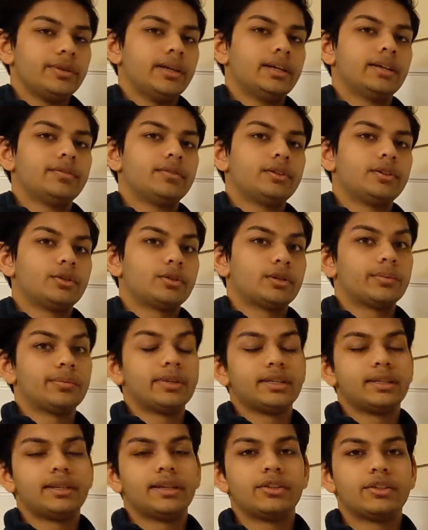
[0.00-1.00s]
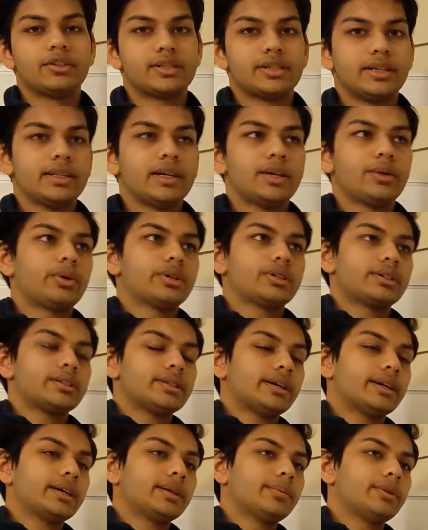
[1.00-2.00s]
and if you don't completely understand that, watch the
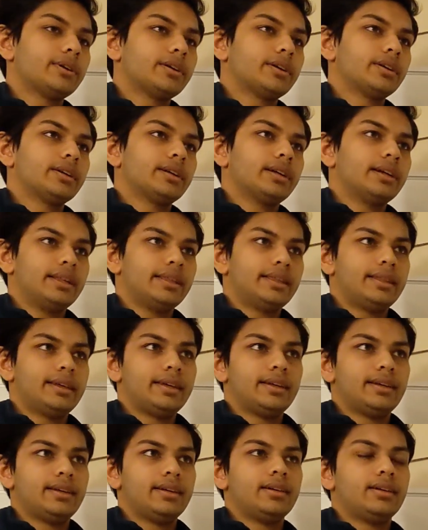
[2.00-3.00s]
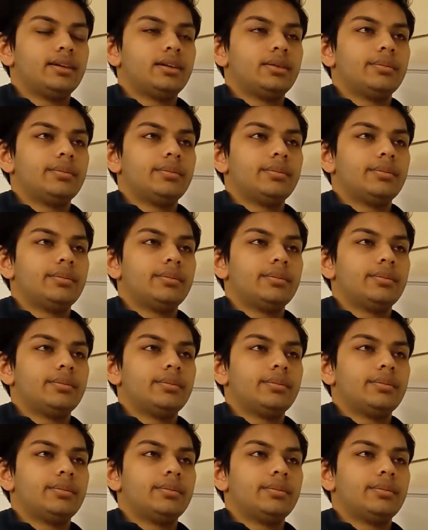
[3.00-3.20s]
second part, and then